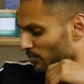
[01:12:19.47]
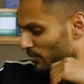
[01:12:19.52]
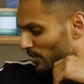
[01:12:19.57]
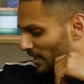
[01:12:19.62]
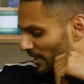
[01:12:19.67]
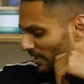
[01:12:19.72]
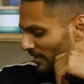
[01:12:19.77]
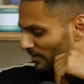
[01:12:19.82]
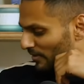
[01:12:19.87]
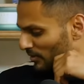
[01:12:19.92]

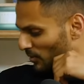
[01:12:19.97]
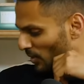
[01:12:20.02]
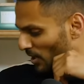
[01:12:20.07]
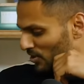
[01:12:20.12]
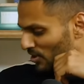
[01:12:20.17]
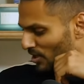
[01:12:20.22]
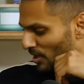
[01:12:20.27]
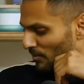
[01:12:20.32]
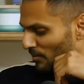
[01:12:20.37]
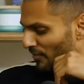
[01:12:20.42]
Brilliant.
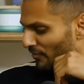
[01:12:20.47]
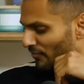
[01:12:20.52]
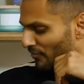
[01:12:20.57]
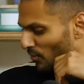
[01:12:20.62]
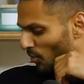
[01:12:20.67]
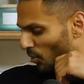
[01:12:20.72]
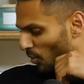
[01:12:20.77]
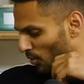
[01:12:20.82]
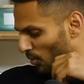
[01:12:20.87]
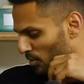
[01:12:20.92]
Question number
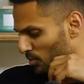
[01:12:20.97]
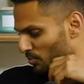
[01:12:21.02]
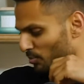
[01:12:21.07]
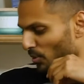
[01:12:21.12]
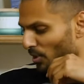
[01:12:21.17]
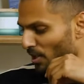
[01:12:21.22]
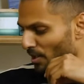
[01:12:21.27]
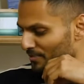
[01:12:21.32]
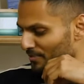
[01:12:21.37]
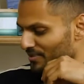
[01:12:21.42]
four. You
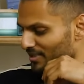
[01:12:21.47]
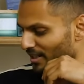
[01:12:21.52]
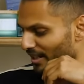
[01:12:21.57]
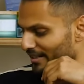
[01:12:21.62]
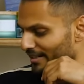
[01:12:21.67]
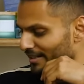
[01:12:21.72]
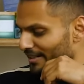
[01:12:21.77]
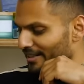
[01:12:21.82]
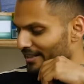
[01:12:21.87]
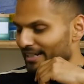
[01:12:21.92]
brought it up
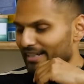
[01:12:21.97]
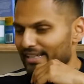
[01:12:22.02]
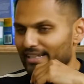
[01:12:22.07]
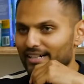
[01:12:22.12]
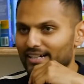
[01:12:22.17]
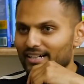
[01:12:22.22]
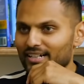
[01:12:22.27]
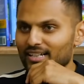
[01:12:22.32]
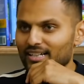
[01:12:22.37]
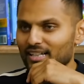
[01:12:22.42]
slightly
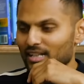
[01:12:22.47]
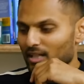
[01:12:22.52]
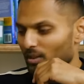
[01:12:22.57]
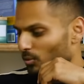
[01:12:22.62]
earlier.